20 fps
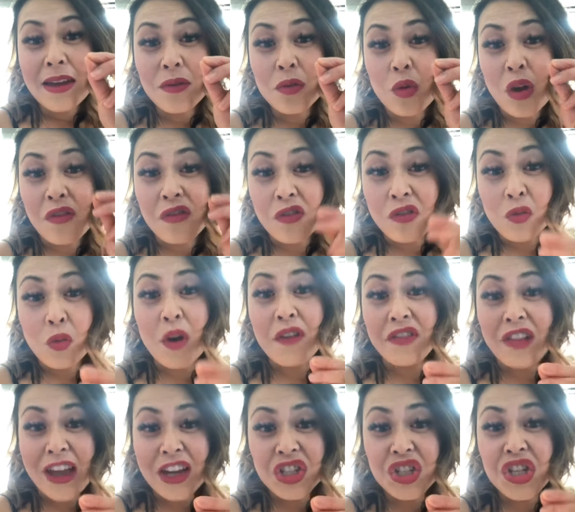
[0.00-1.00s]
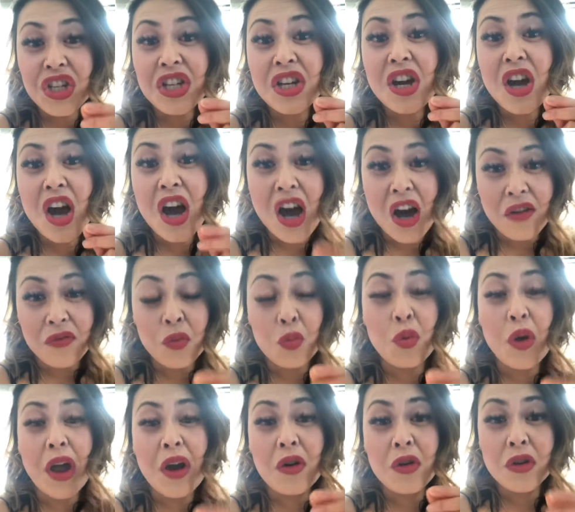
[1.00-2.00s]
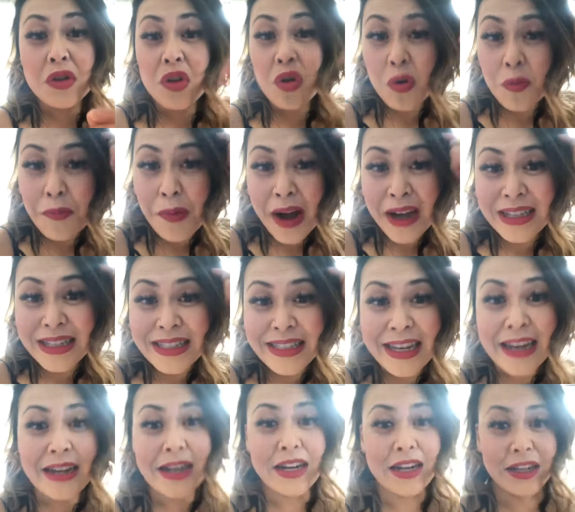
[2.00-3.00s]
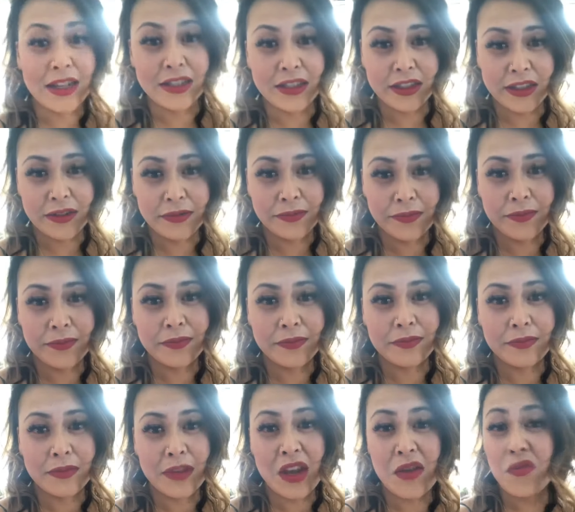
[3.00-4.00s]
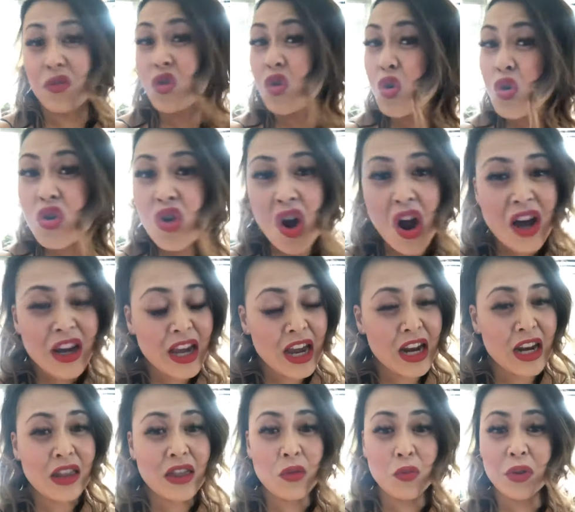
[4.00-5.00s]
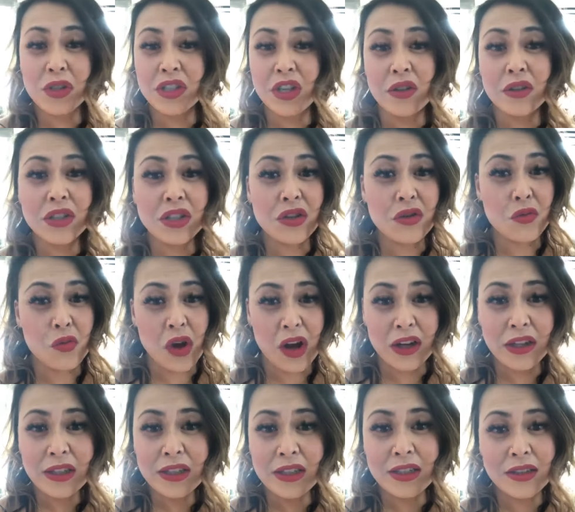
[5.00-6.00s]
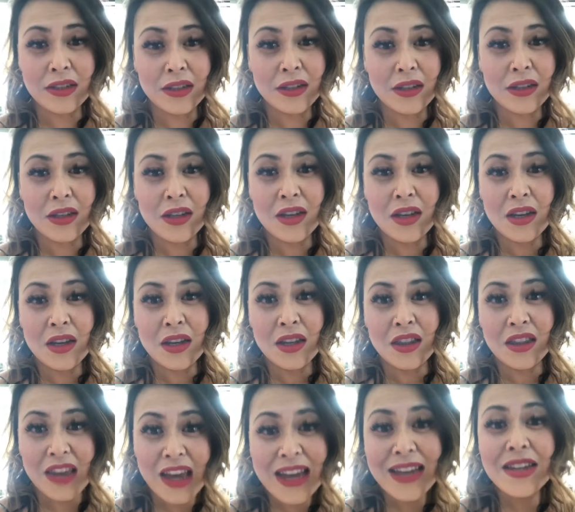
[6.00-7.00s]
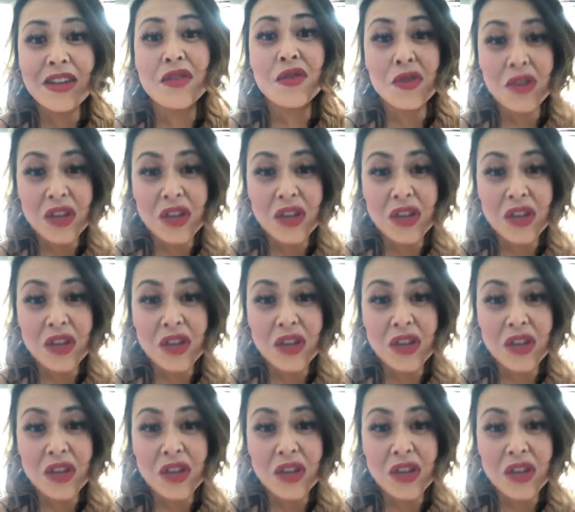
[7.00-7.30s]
reflection of where your mindset is. If you're not getting the results you want, then you